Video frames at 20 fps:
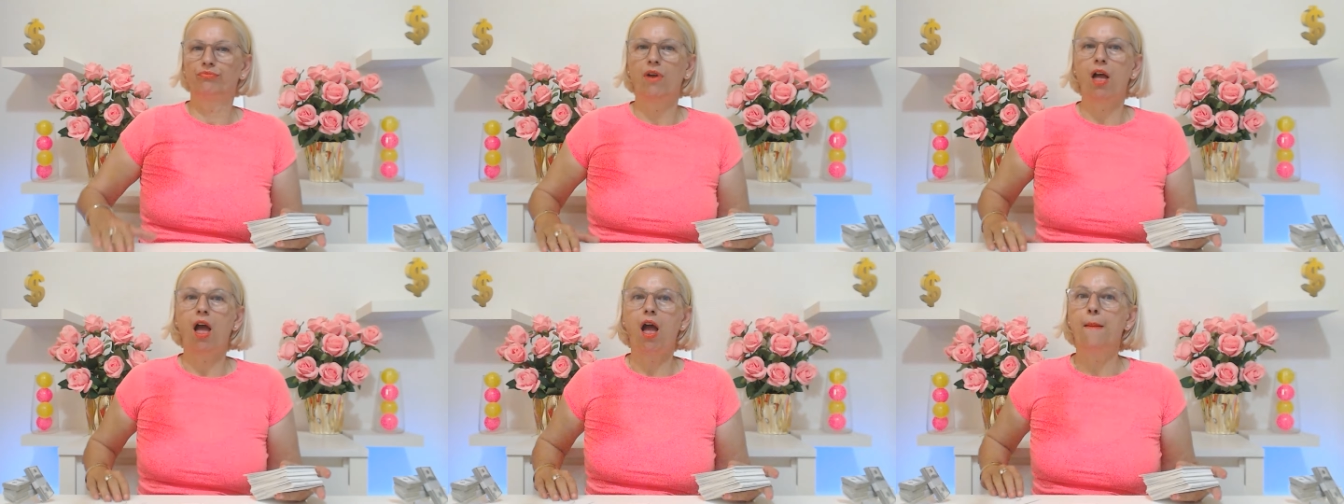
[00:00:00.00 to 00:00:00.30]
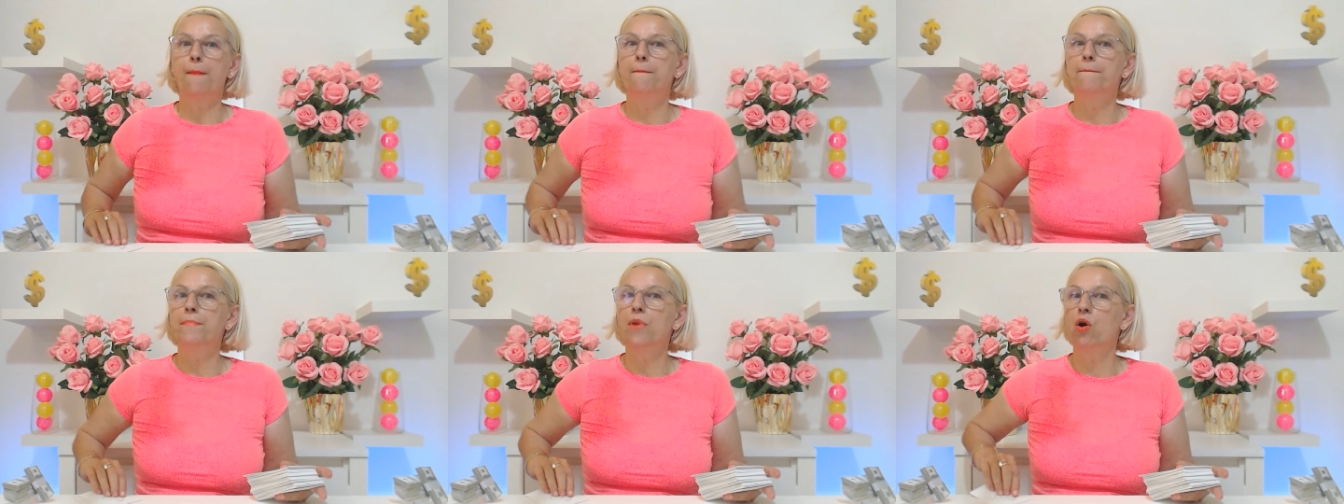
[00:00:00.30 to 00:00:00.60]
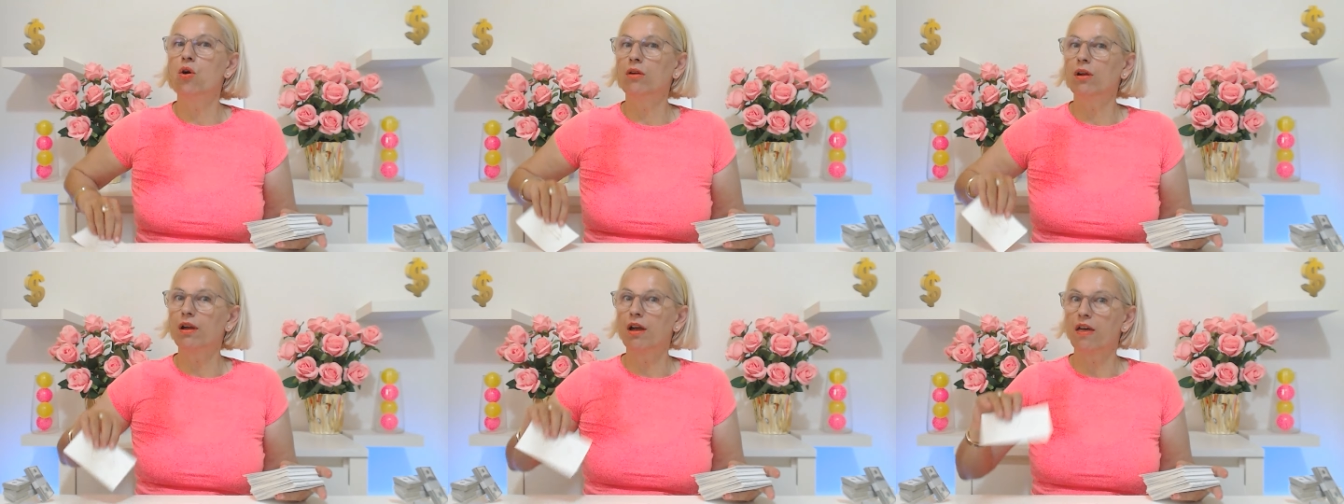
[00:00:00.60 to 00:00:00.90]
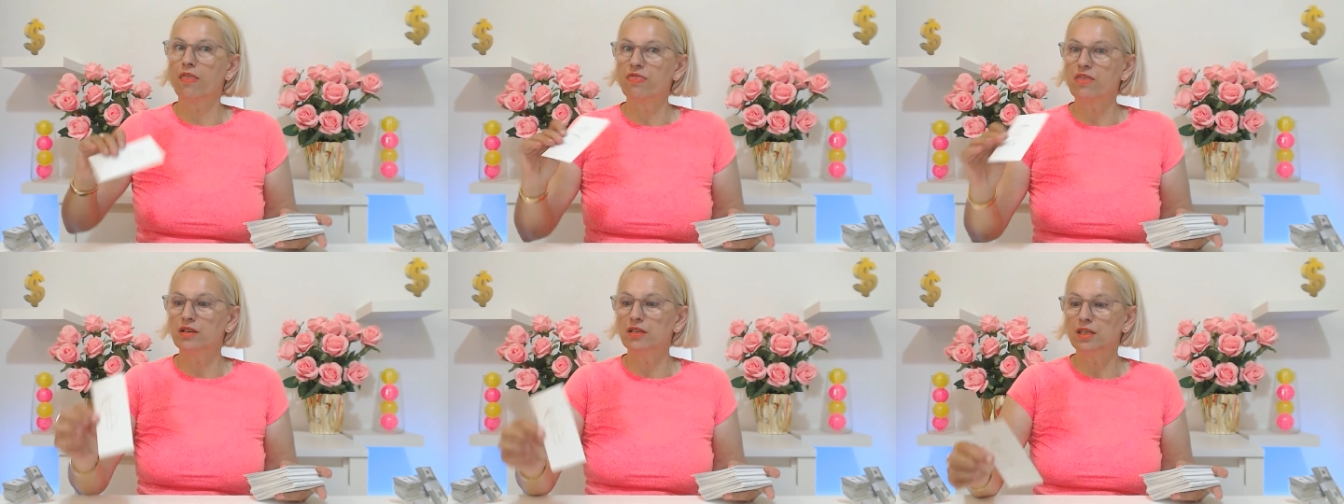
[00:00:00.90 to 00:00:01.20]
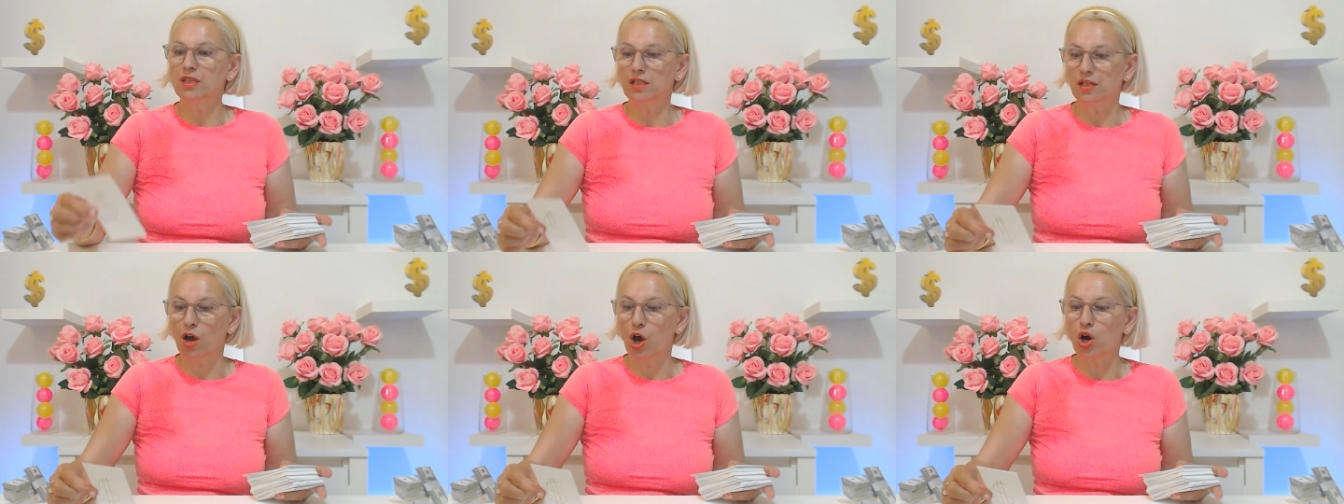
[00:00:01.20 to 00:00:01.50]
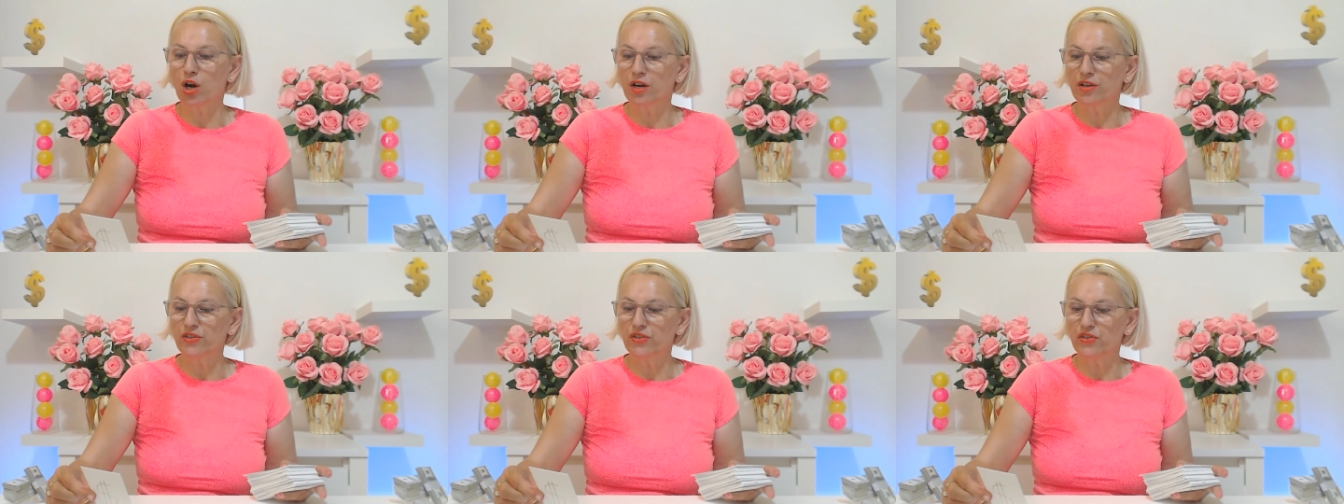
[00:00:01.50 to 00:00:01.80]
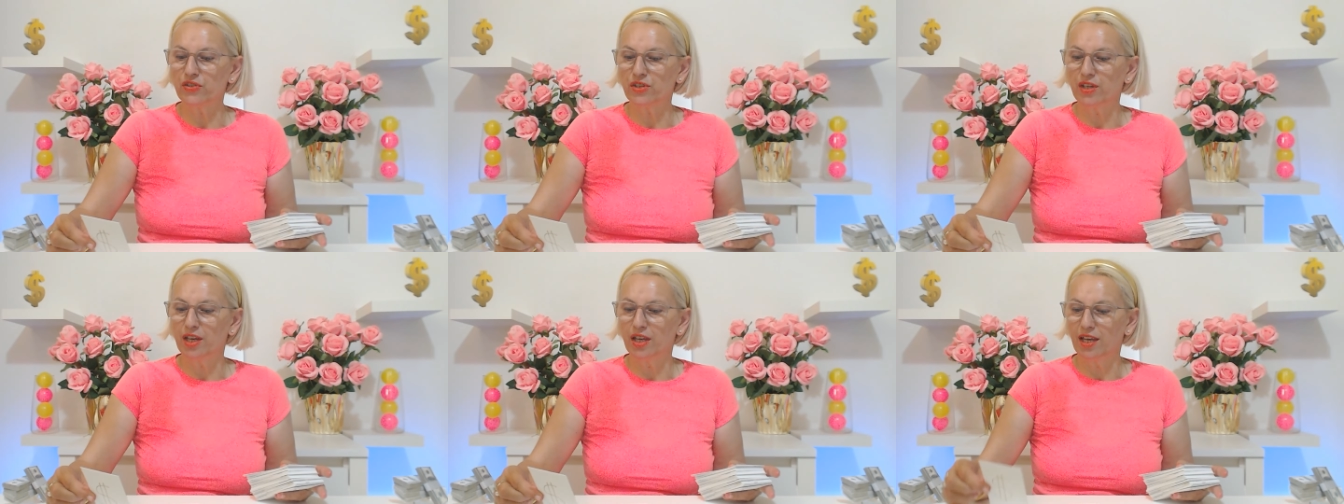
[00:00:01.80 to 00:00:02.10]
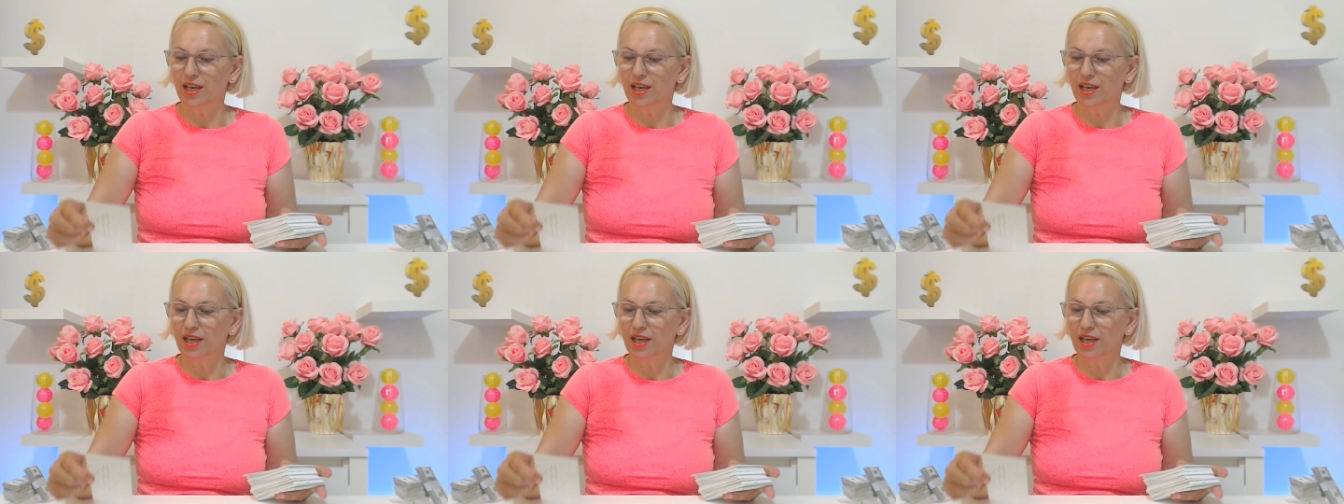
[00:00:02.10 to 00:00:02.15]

among the stars.